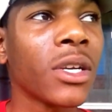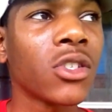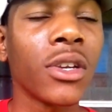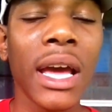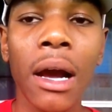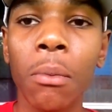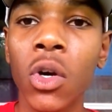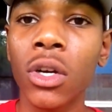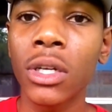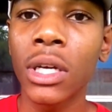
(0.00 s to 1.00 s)
So now I'm
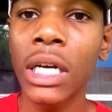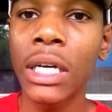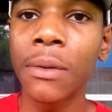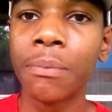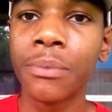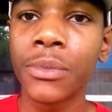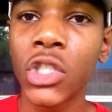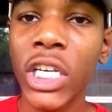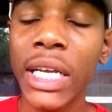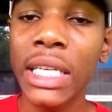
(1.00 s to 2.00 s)
gonna
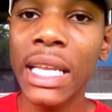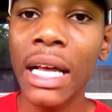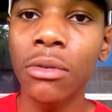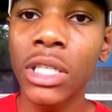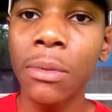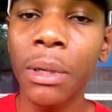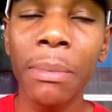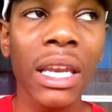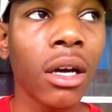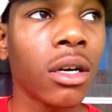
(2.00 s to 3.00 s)
check it down deep
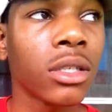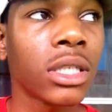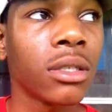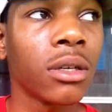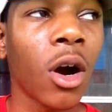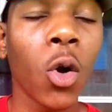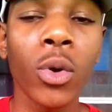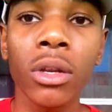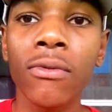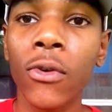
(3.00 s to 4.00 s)
in my lungs and
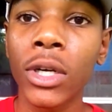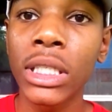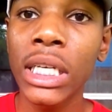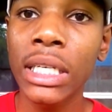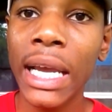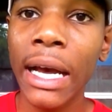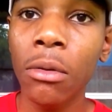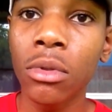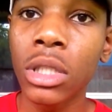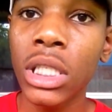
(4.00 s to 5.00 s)
hold it for a 10
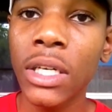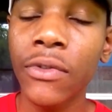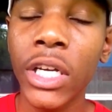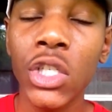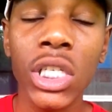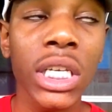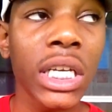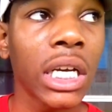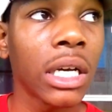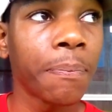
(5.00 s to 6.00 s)
count and see if there's any